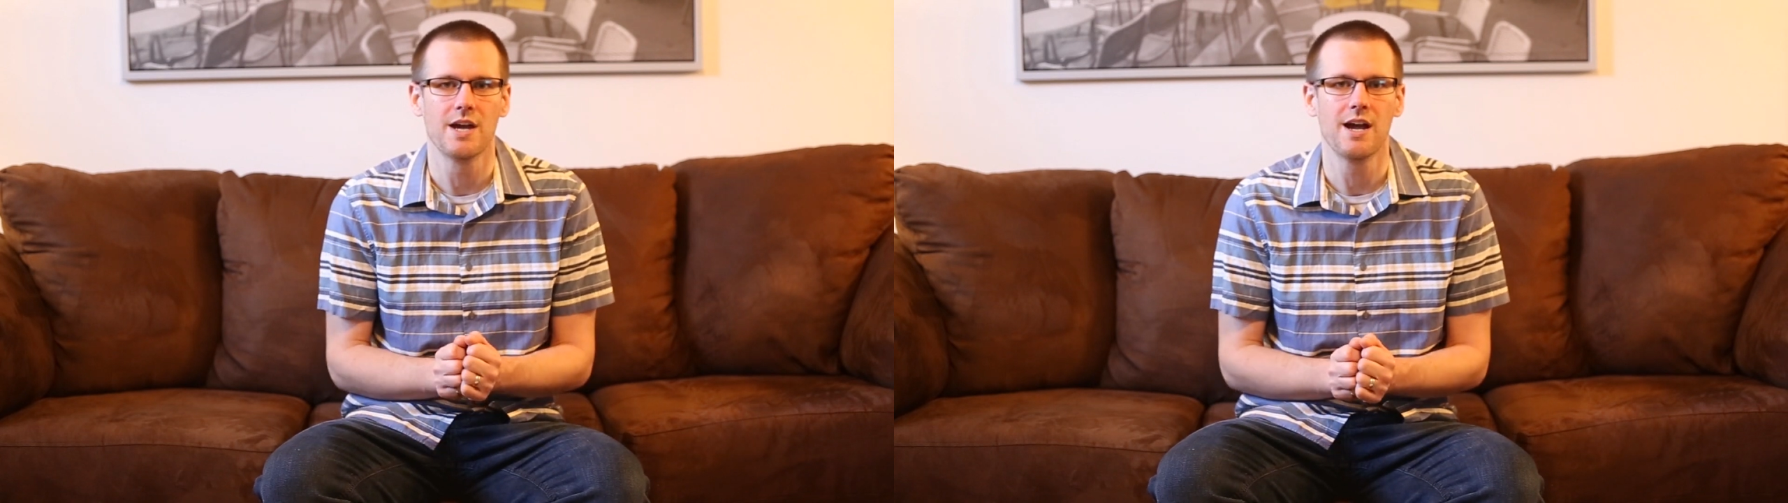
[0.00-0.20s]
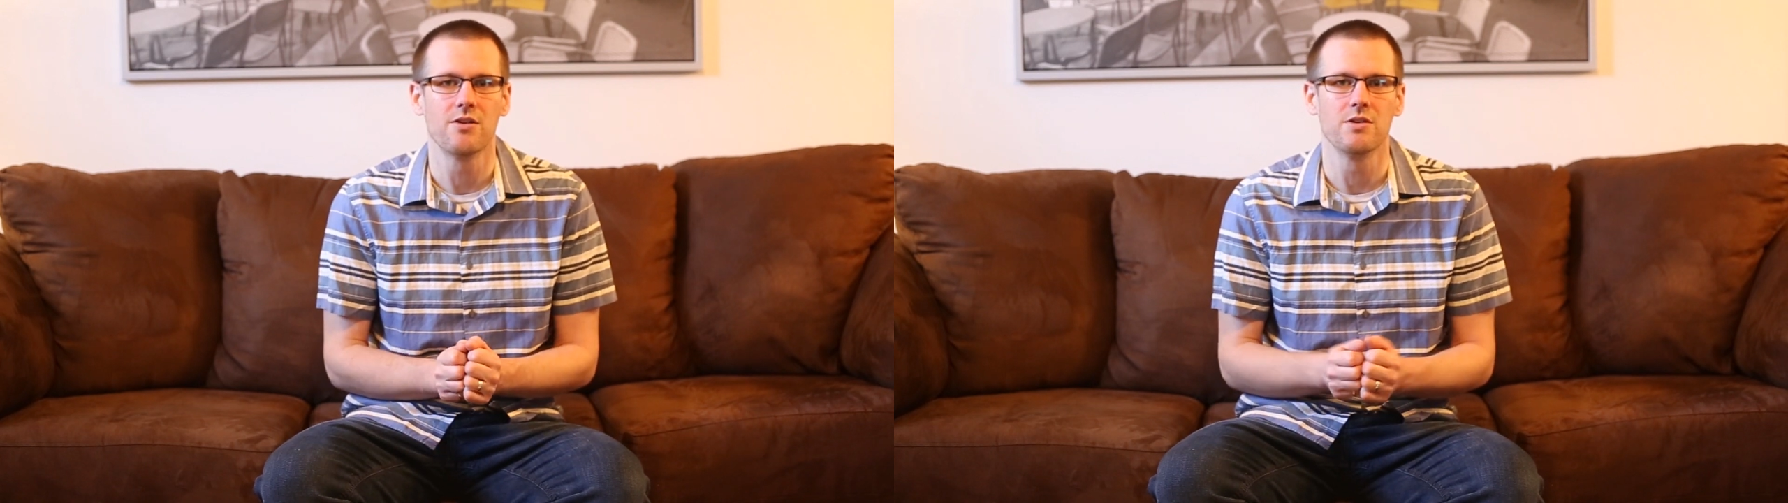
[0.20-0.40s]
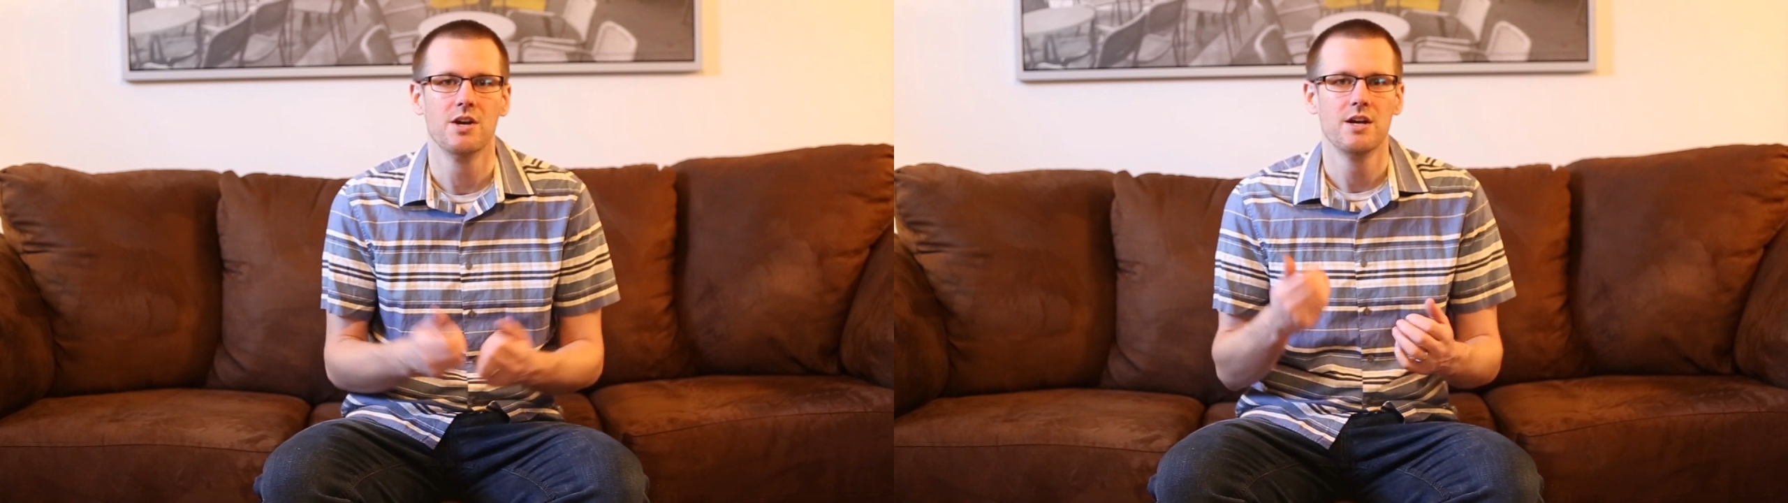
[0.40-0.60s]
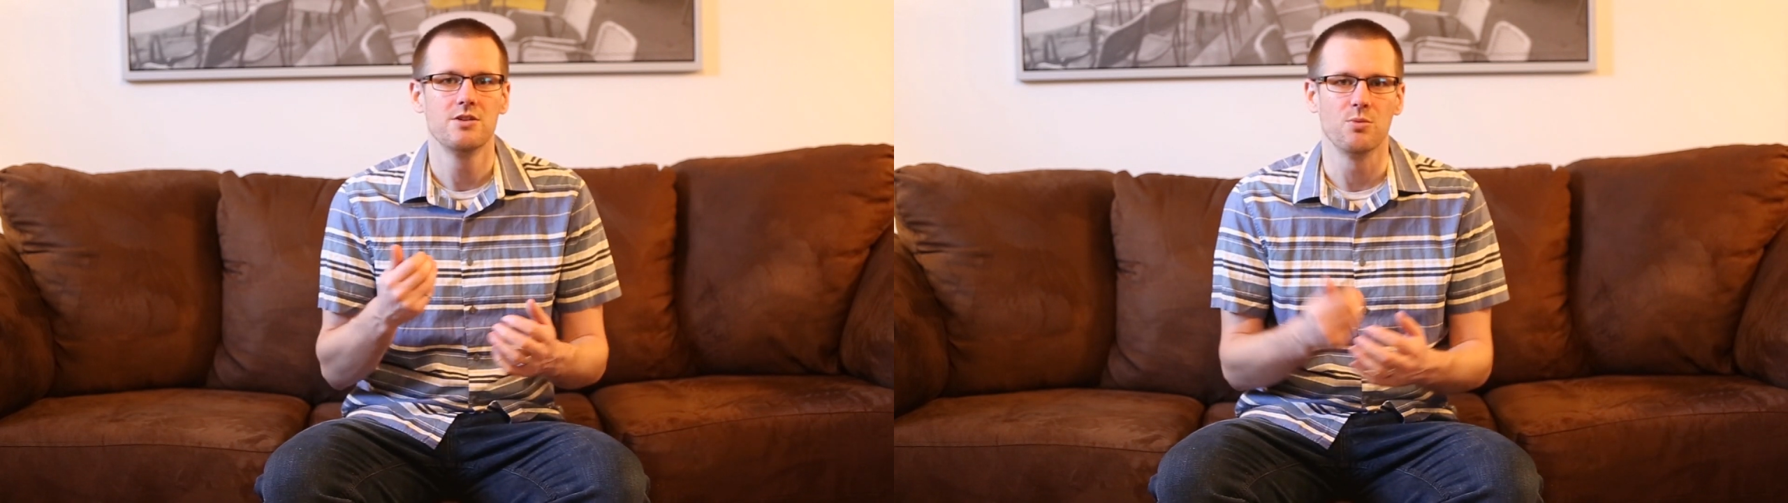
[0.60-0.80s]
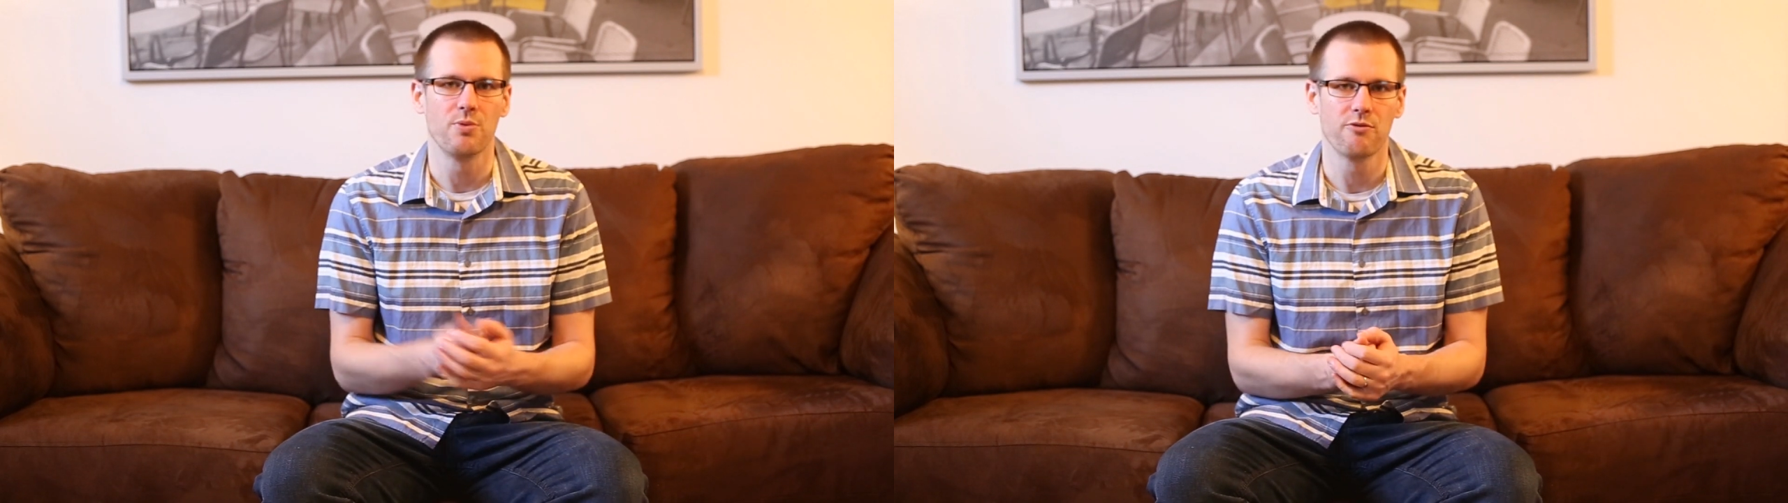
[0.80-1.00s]
down
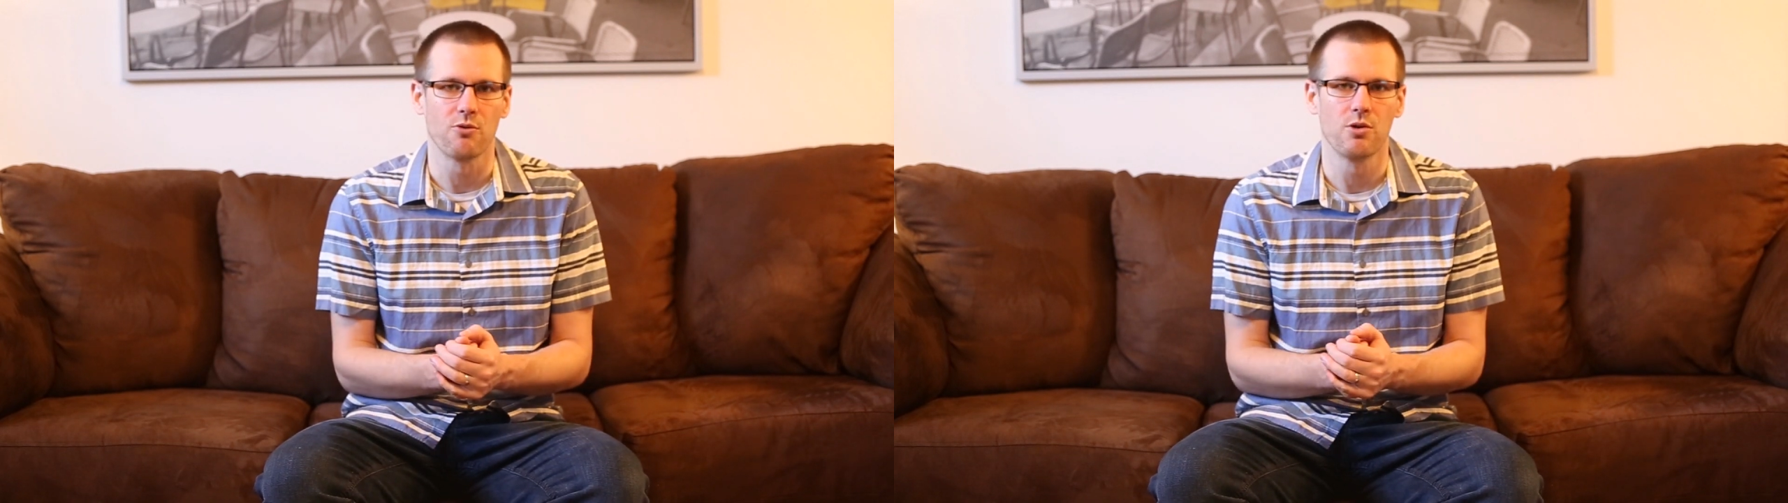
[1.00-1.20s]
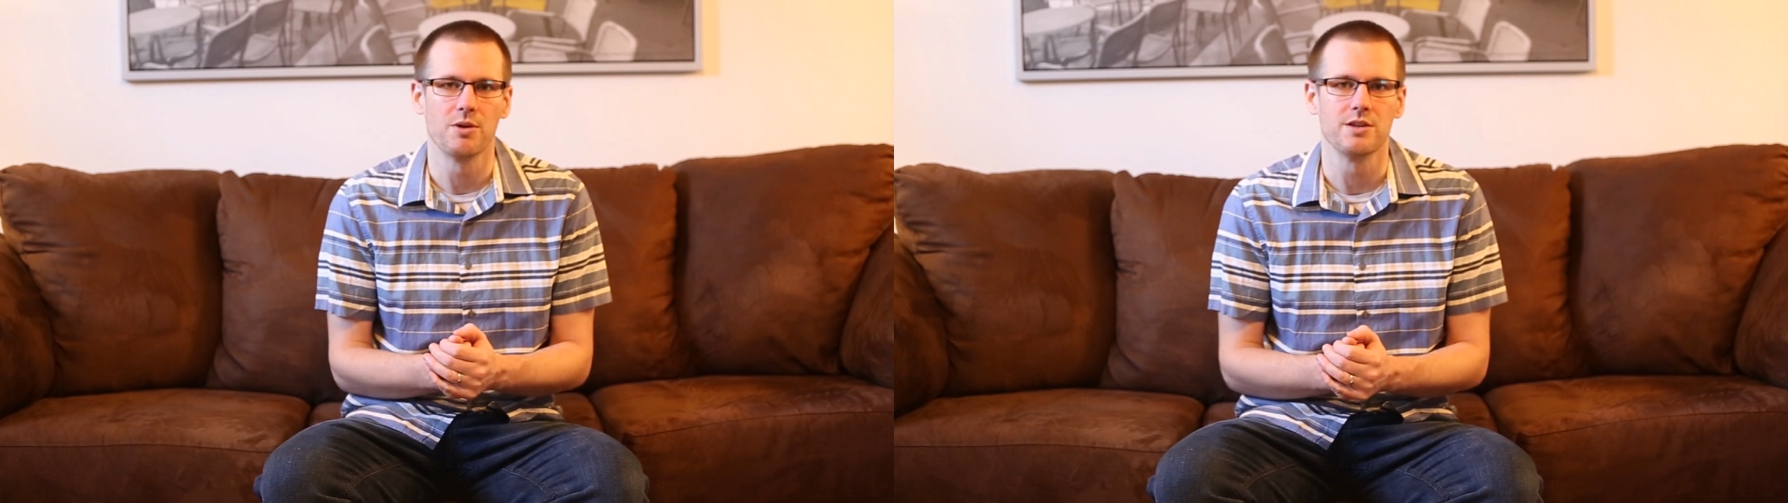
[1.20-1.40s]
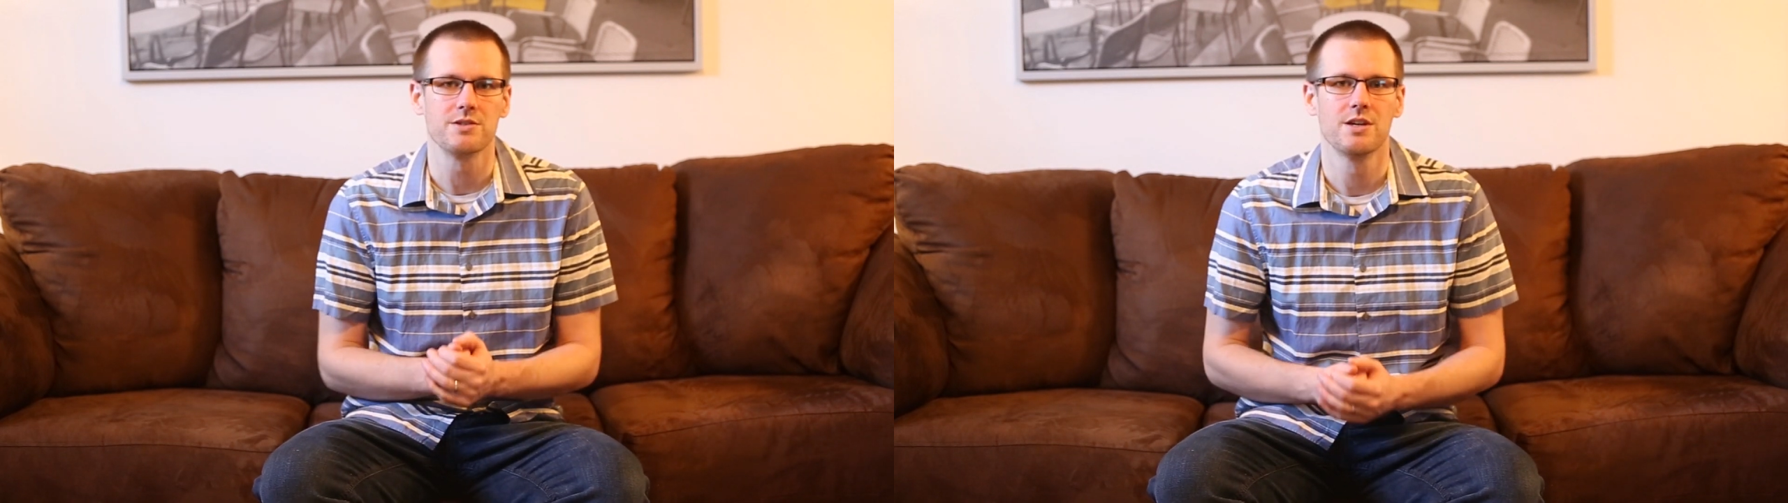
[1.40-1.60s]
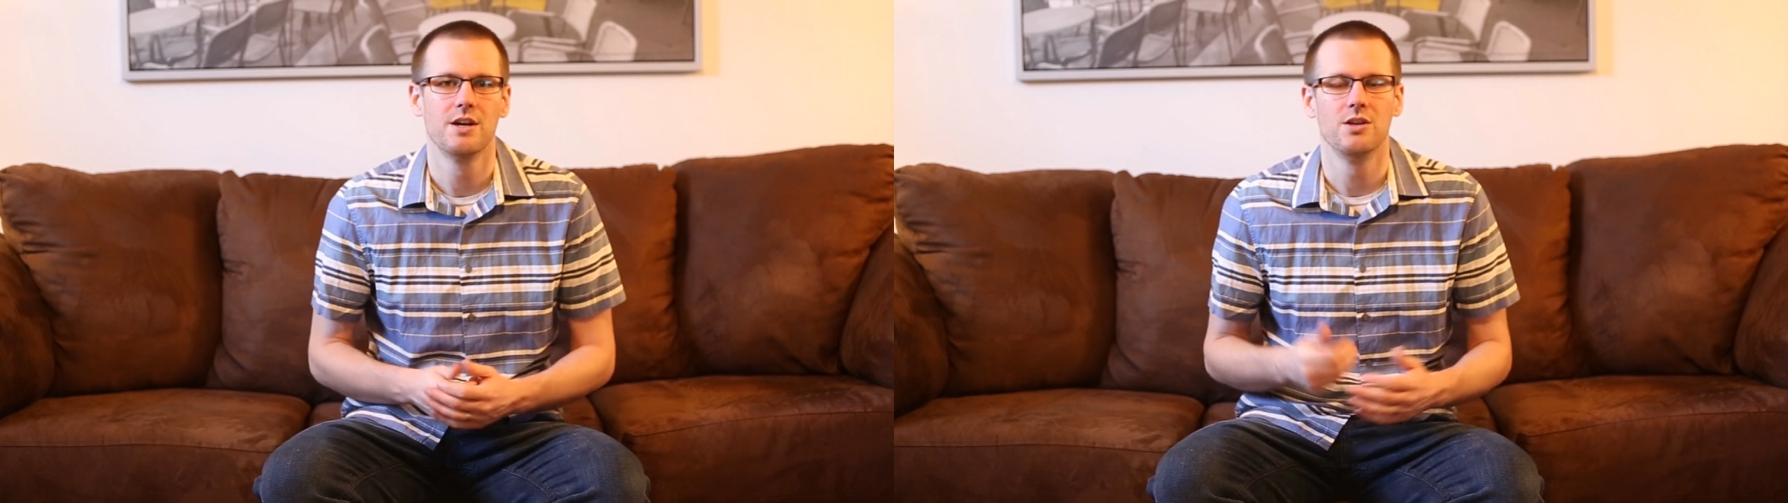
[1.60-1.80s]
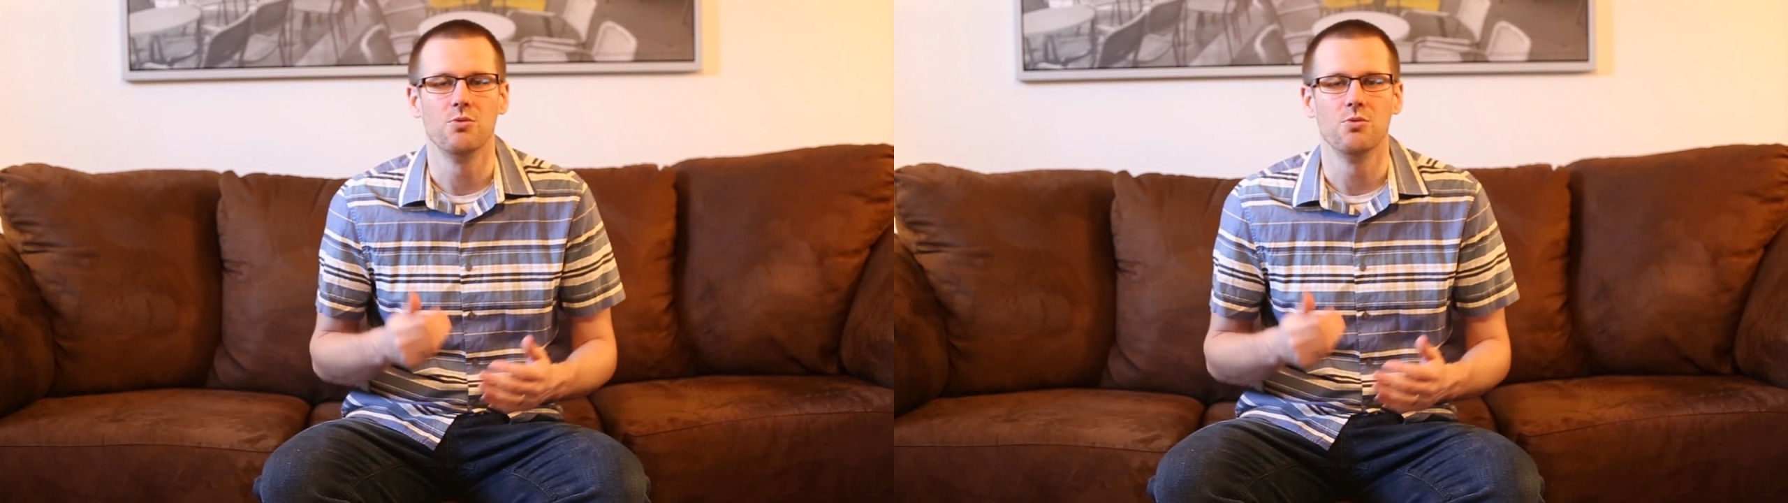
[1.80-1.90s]
to performance.